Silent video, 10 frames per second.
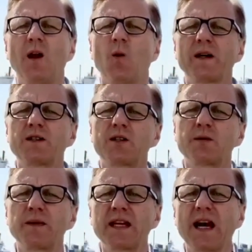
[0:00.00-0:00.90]
Once you
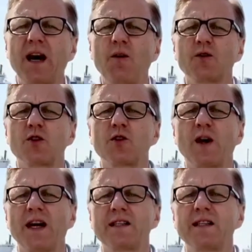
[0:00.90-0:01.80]
speak out your
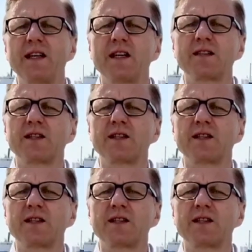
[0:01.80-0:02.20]
ideas,